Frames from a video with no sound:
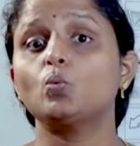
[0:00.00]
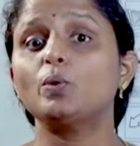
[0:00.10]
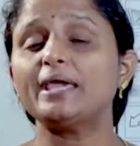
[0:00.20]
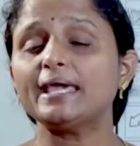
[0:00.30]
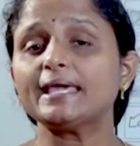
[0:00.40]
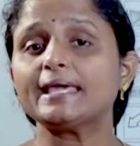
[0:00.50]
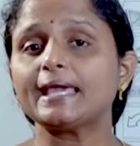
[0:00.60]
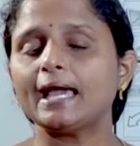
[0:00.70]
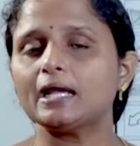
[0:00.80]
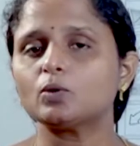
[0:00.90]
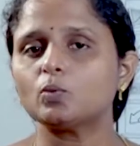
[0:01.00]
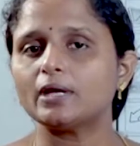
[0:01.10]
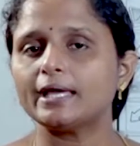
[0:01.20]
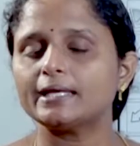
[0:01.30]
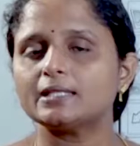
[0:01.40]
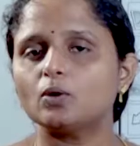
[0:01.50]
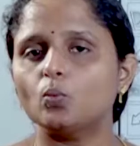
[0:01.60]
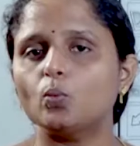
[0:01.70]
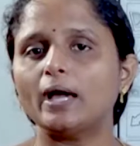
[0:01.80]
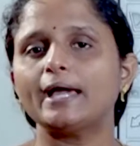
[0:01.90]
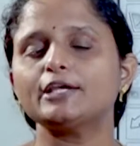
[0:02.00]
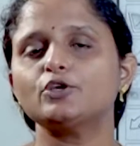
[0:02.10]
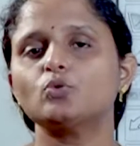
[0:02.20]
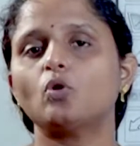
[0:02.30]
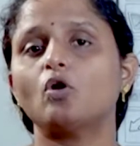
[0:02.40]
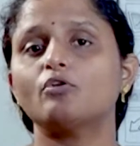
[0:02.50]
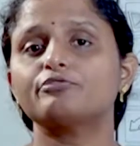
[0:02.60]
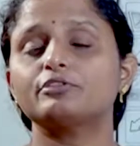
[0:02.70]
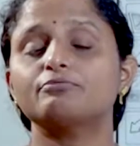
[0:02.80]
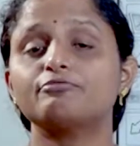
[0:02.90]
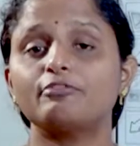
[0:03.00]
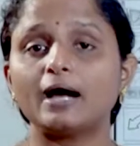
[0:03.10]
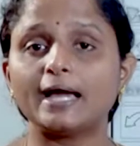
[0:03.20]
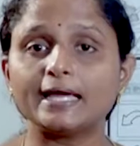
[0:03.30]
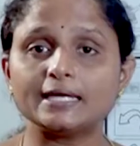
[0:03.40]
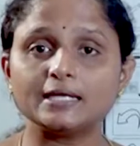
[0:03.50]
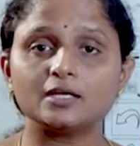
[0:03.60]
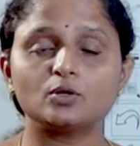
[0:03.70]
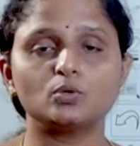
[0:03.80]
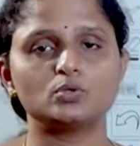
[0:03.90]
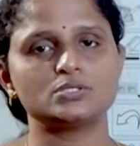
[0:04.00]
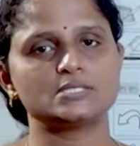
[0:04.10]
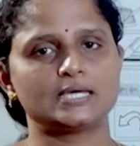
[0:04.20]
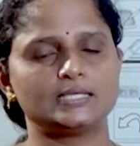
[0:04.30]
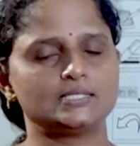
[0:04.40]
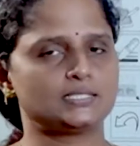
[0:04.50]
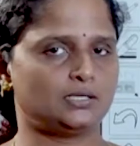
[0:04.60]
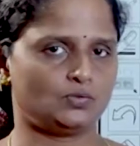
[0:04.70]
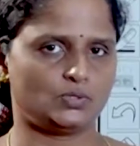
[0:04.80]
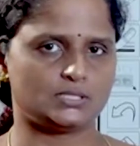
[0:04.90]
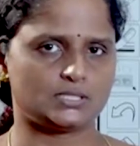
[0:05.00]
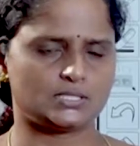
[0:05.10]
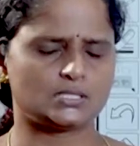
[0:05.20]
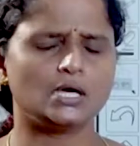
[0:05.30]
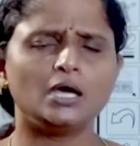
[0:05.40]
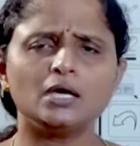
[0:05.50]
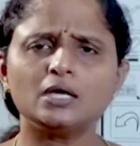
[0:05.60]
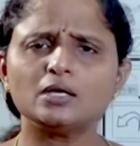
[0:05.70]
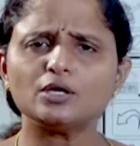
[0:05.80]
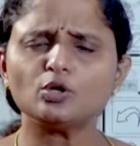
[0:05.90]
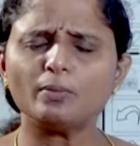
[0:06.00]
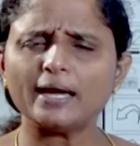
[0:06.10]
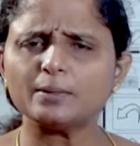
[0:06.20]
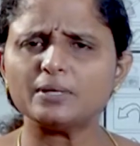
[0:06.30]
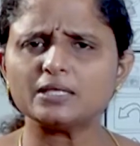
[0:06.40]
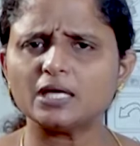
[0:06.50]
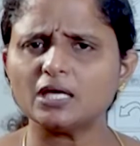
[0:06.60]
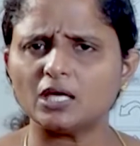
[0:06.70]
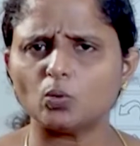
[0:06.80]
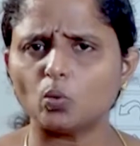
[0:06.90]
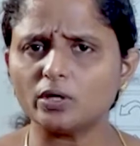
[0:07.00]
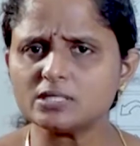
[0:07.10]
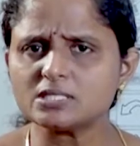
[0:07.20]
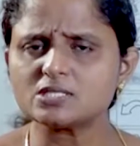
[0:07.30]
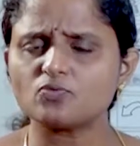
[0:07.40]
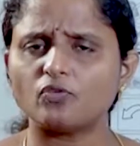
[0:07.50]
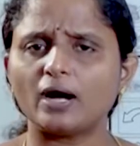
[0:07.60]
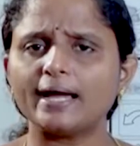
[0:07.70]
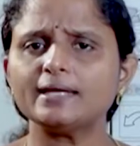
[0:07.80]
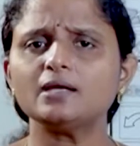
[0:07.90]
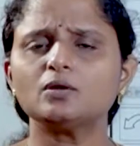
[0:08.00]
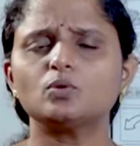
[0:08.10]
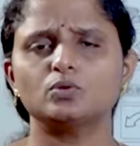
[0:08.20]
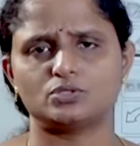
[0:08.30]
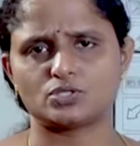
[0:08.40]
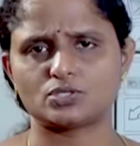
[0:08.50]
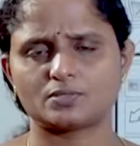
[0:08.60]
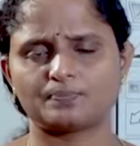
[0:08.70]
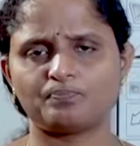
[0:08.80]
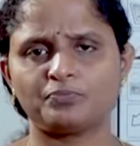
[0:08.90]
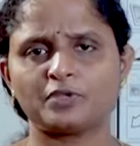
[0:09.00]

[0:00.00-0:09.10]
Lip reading: we calculate the value of the final goods and services. Now you might be thinking, what is this final goods?